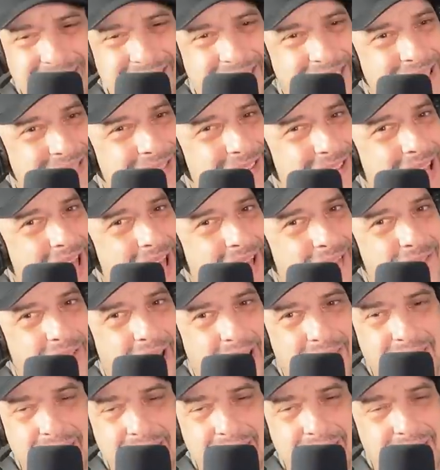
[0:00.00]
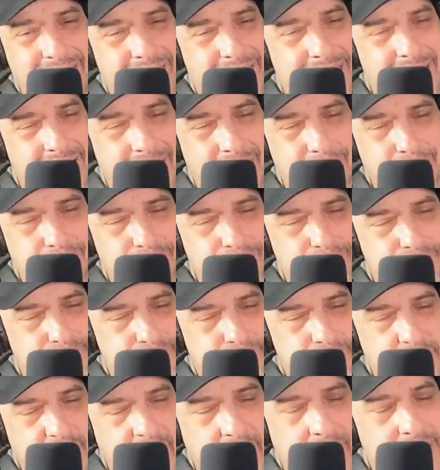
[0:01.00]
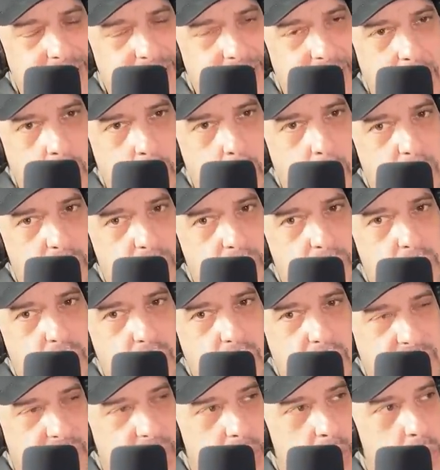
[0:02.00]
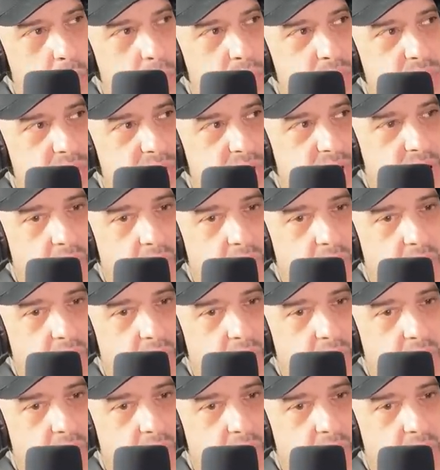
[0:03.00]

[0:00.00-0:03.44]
think the con- I think the um, contact with Chicky was